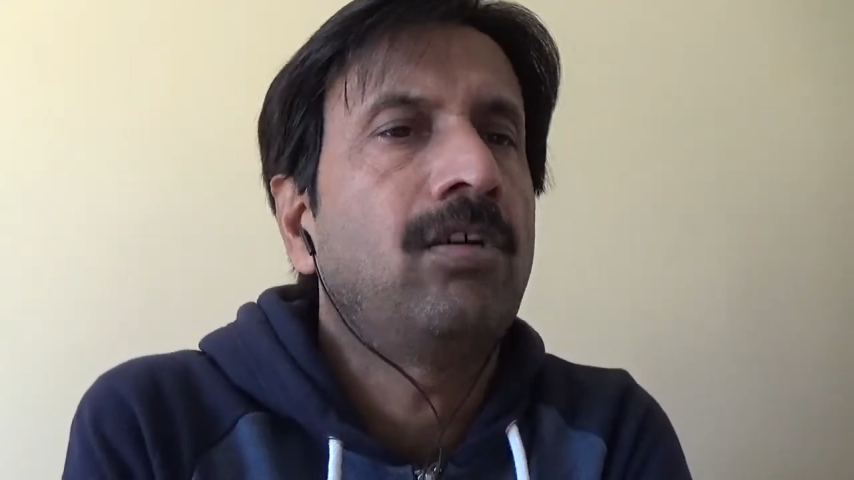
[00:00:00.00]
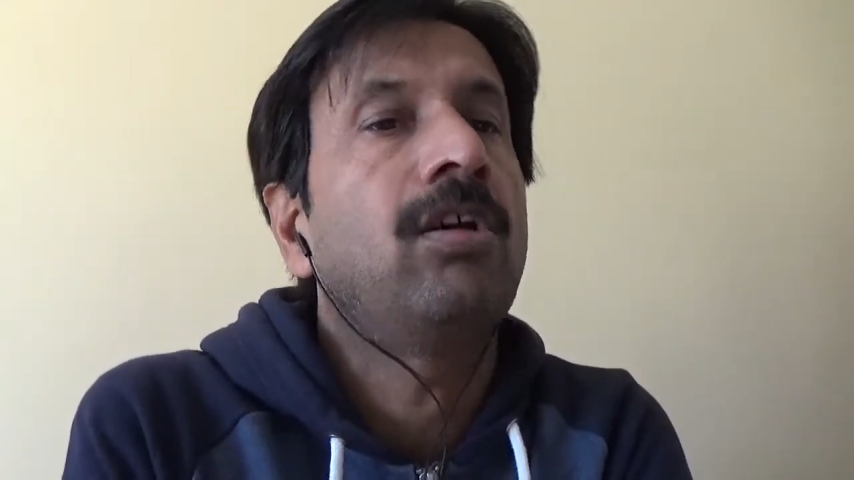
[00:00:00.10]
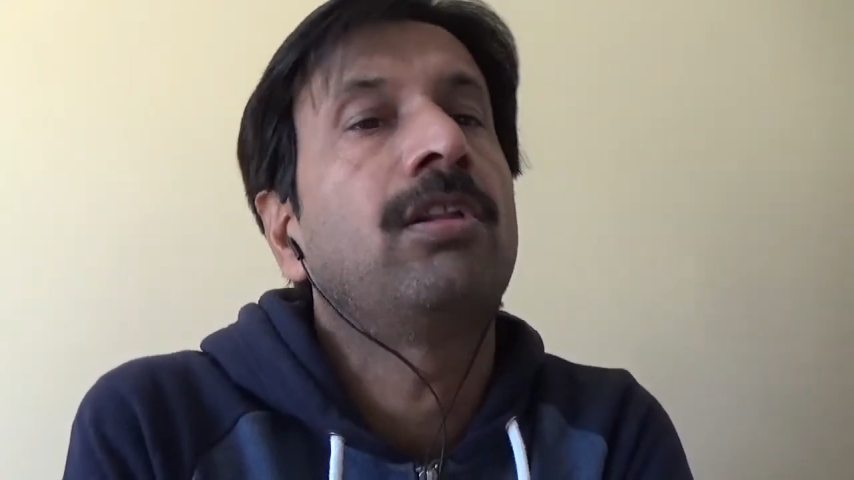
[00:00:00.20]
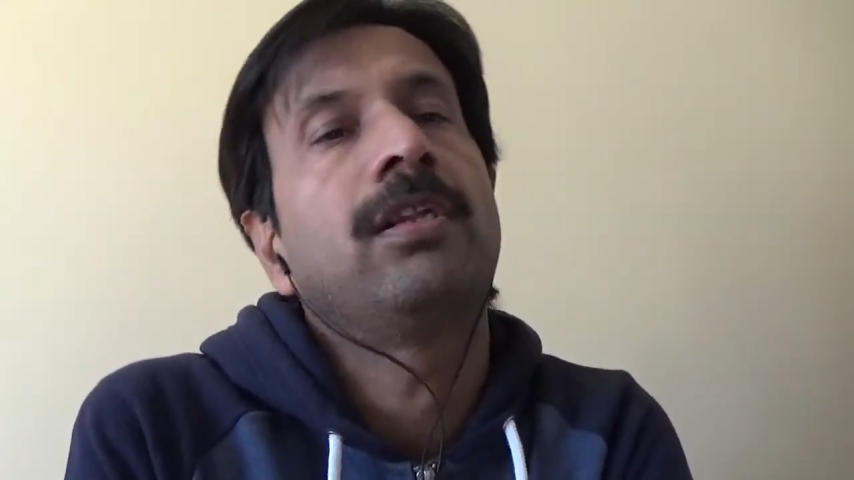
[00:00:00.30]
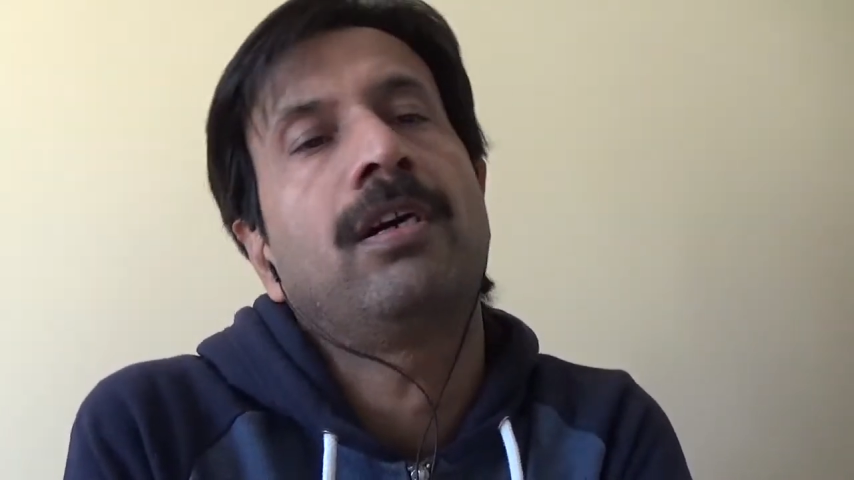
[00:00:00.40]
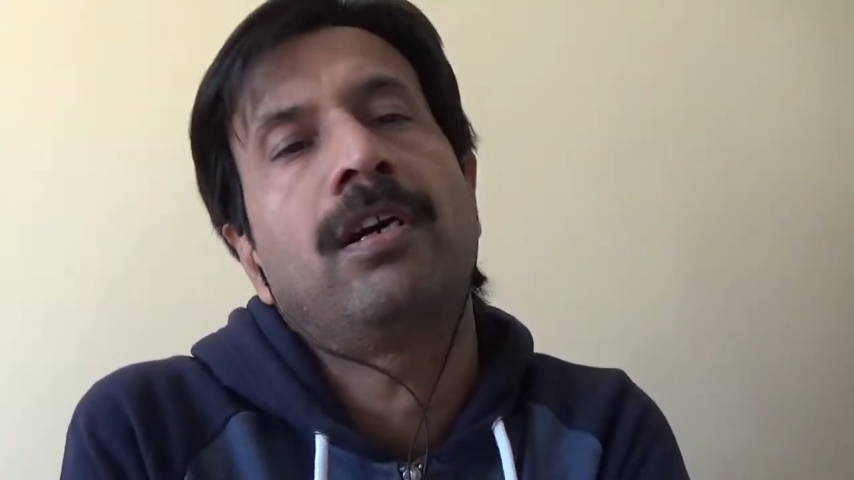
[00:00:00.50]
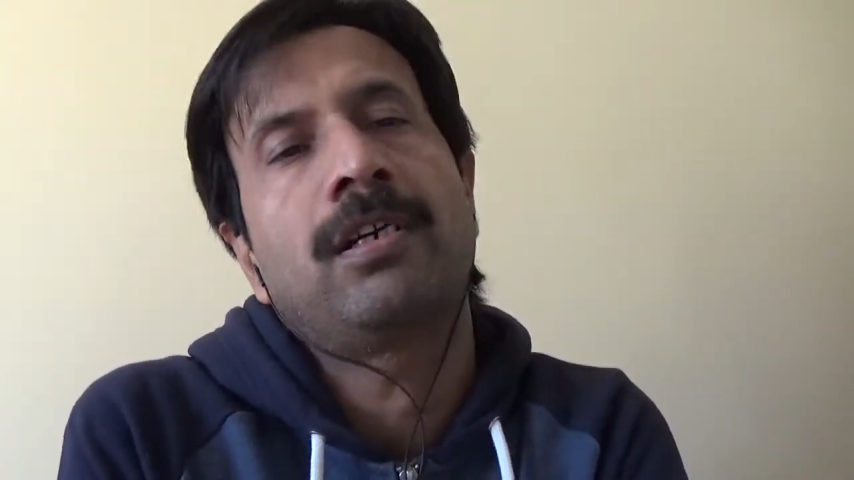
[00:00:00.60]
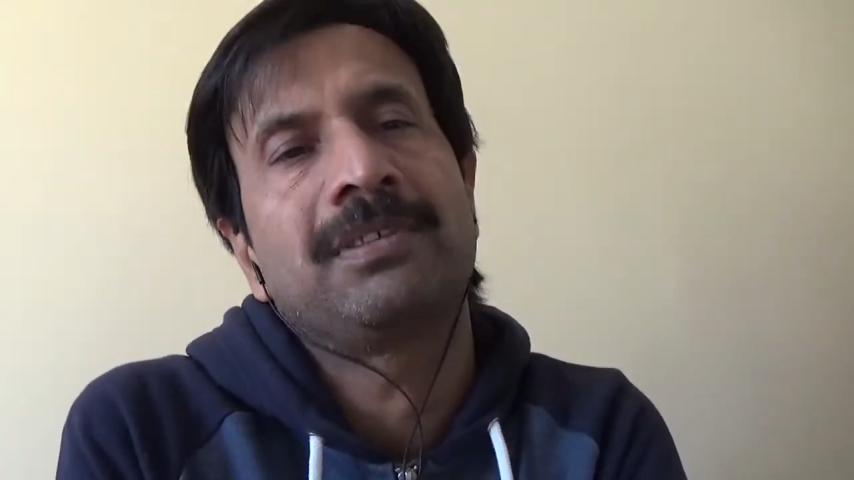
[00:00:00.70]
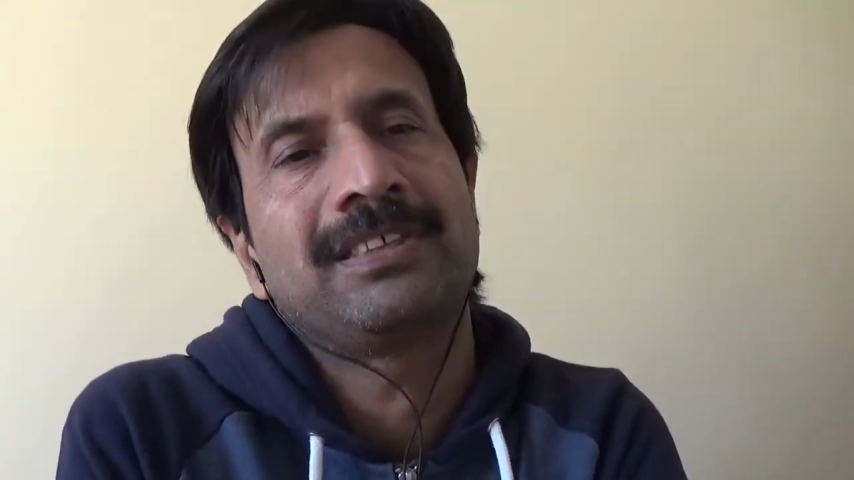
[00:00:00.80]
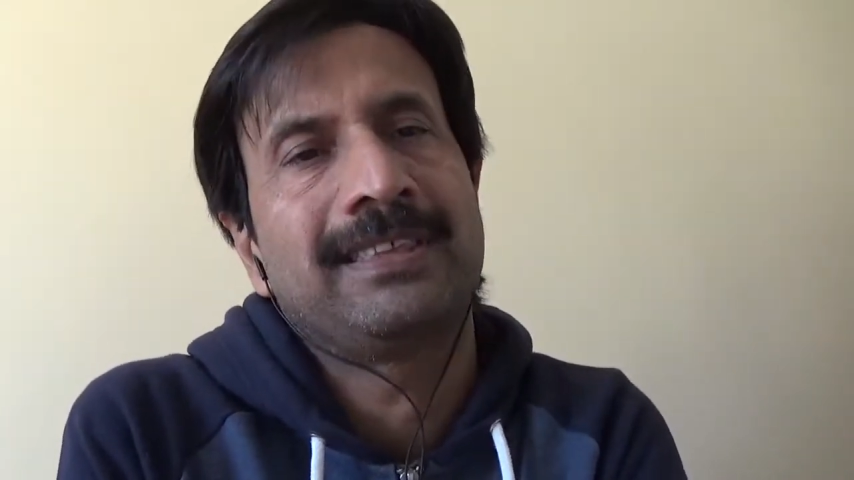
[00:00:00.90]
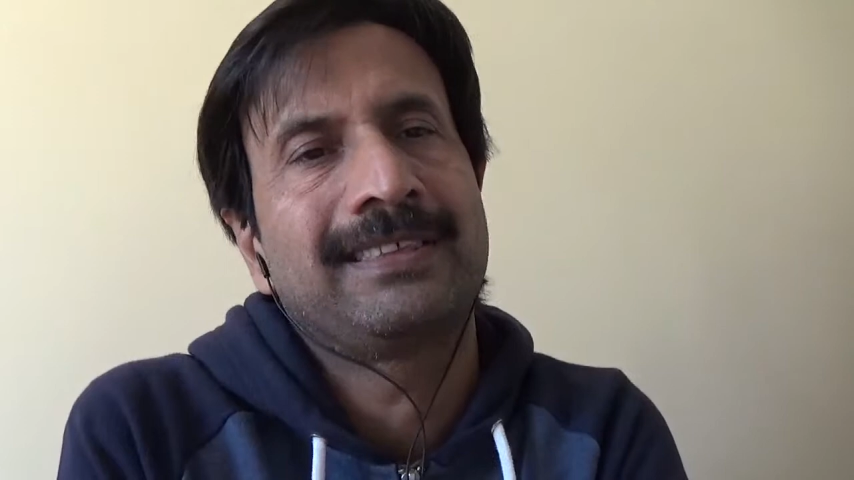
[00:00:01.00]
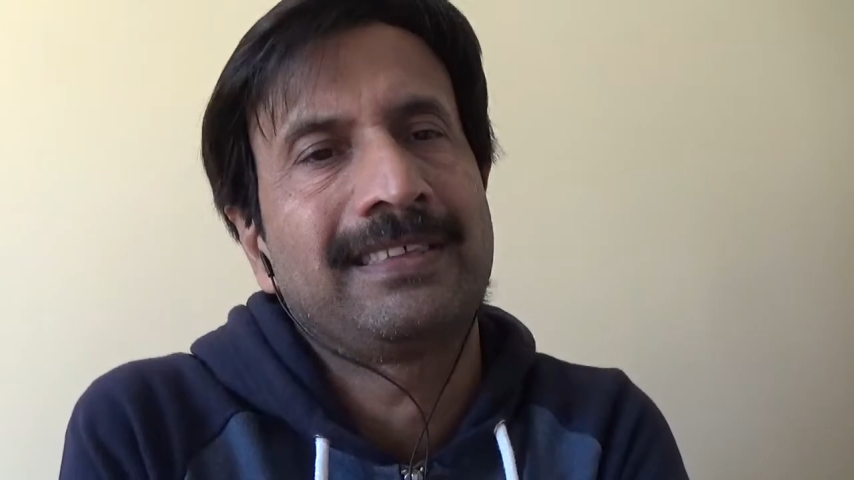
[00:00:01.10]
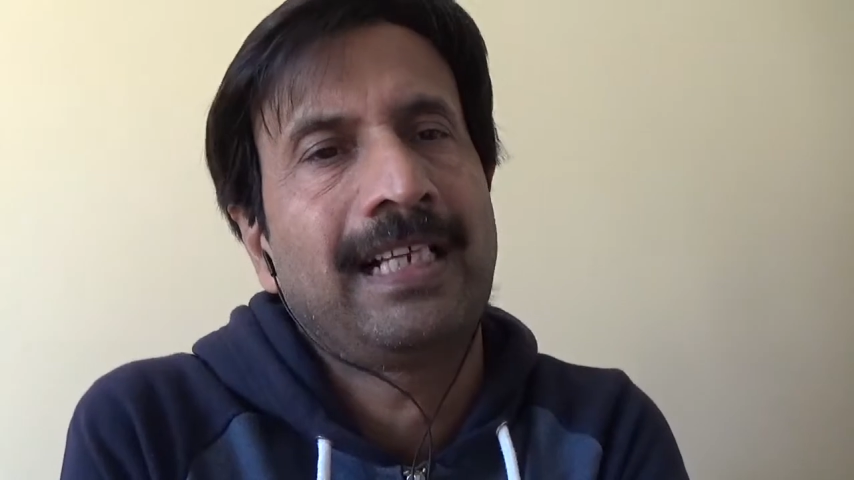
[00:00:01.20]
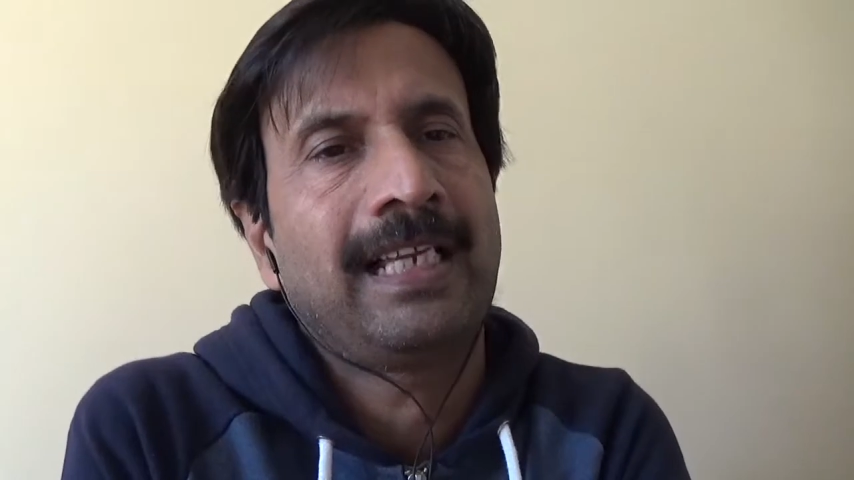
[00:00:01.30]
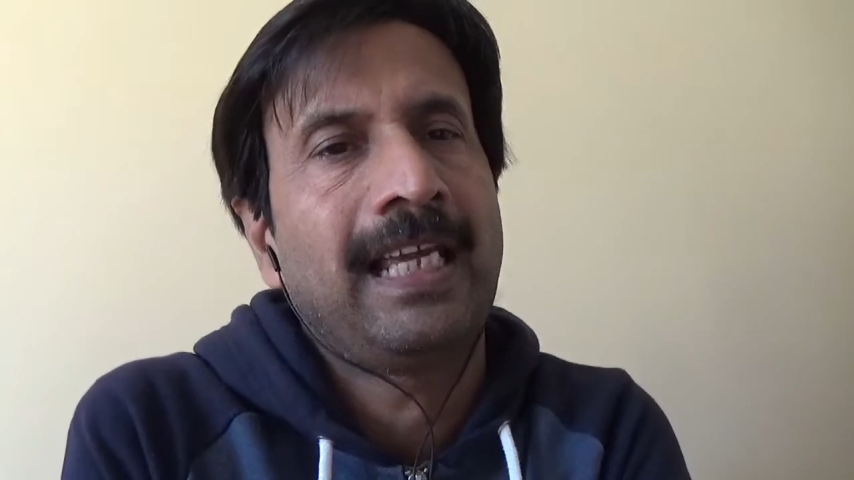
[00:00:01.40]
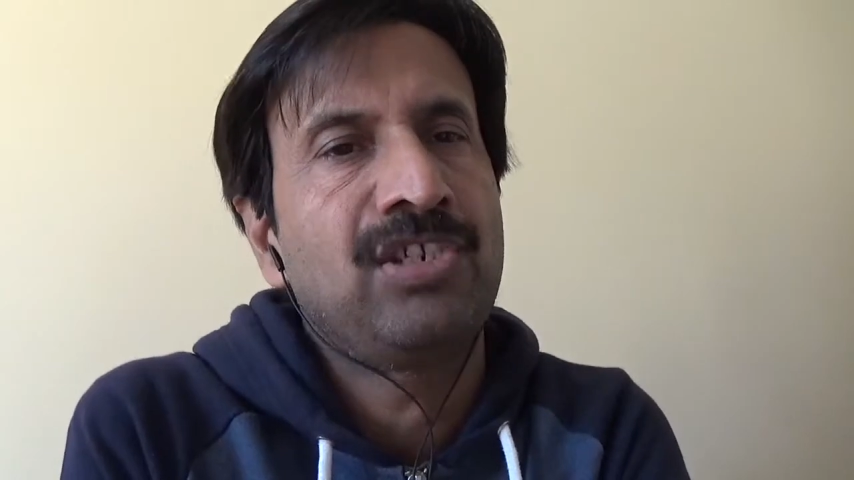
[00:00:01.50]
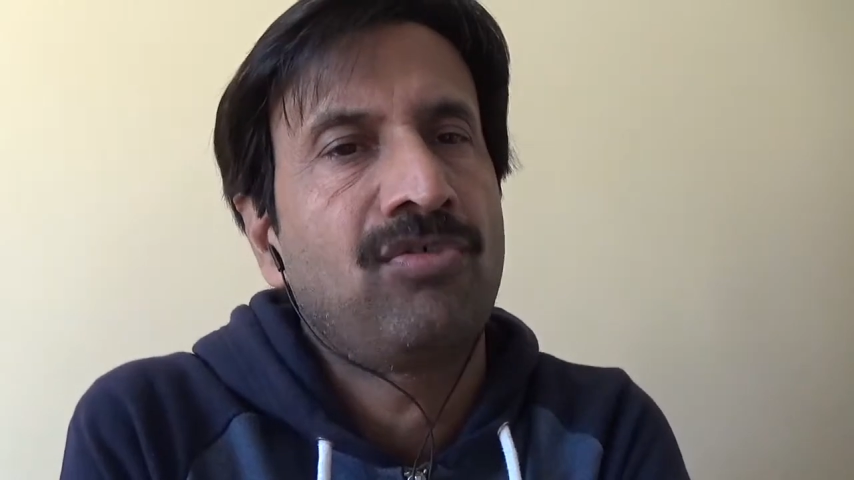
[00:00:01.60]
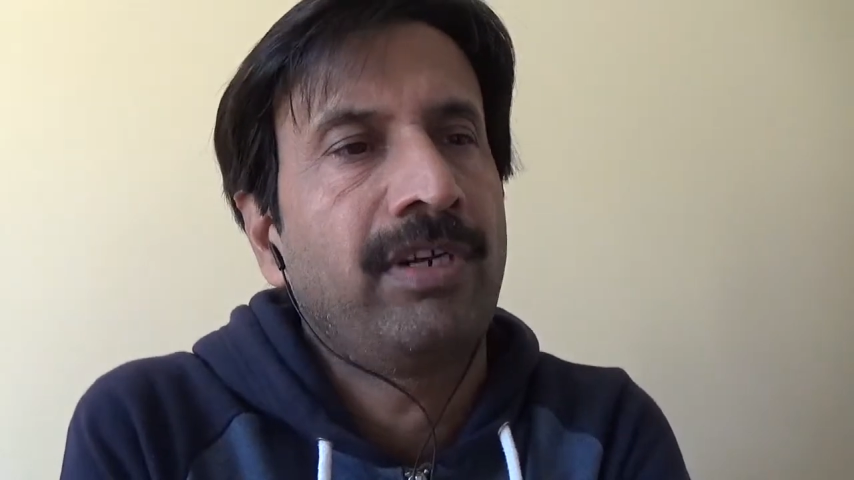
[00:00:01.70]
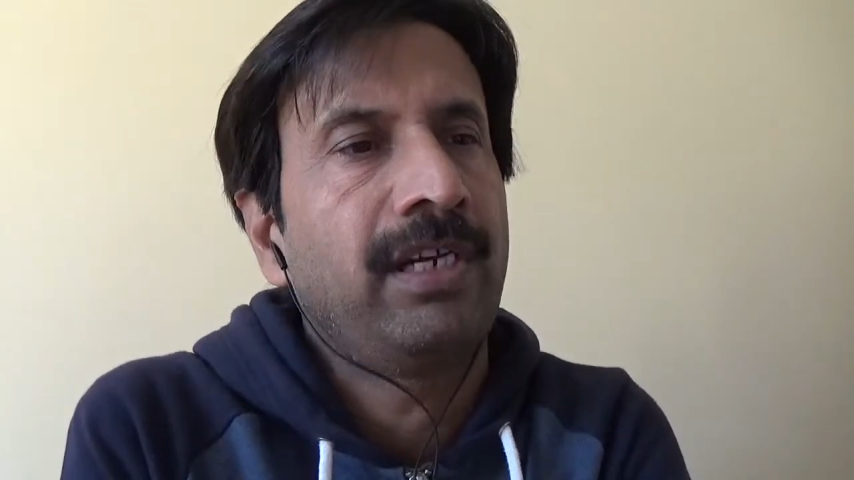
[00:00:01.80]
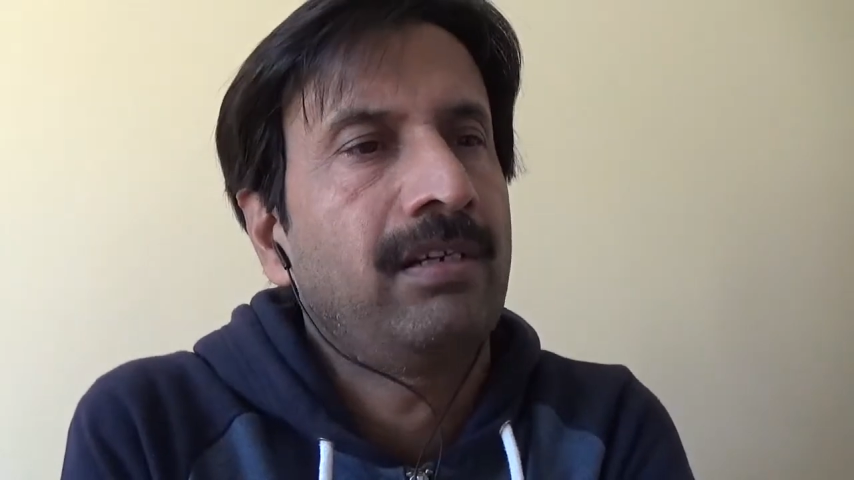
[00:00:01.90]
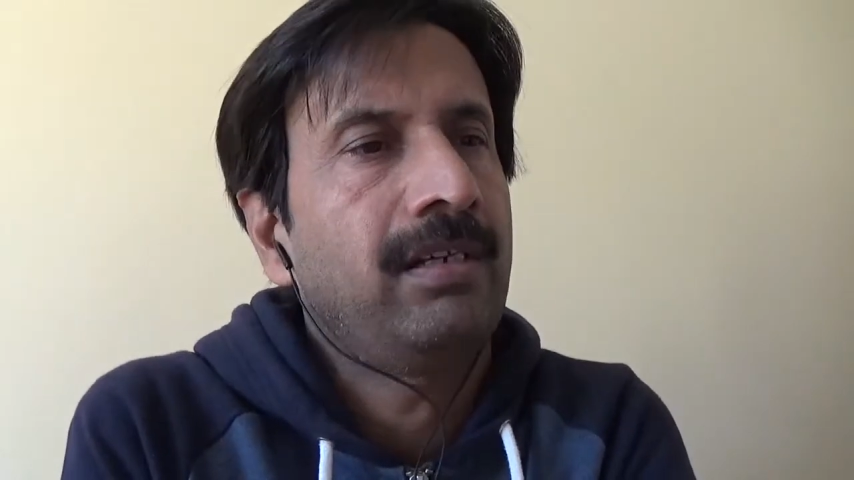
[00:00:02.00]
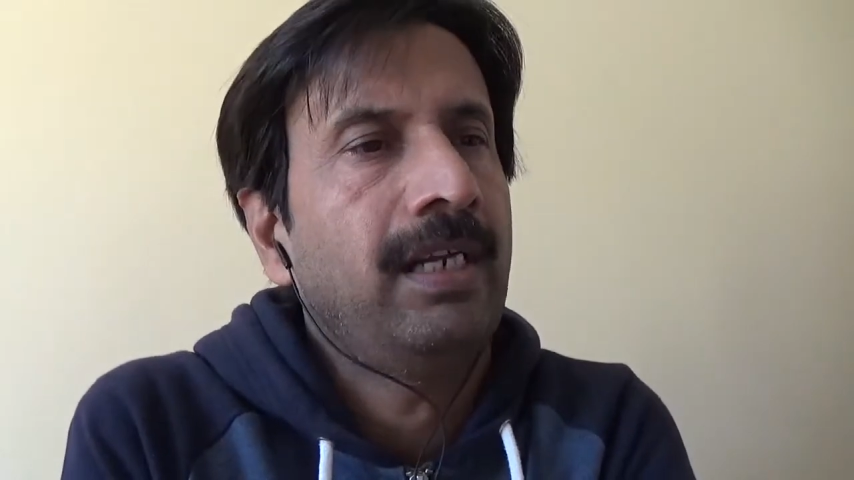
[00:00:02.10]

all the heart muscle cell can generate